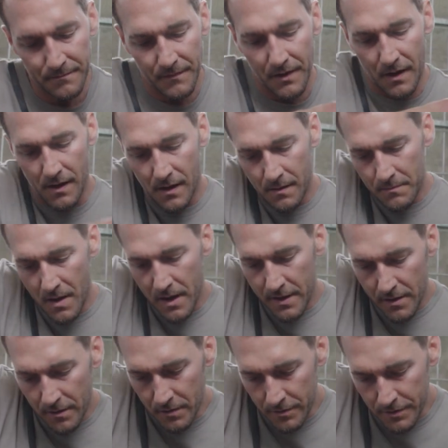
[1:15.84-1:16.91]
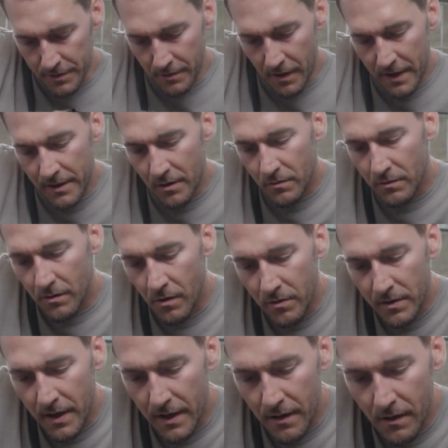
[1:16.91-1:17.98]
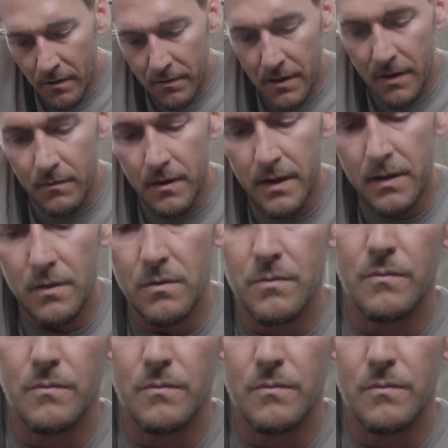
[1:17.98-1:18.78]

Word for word: I'm not gonna hurt you, I know. Okay, okay, you ready?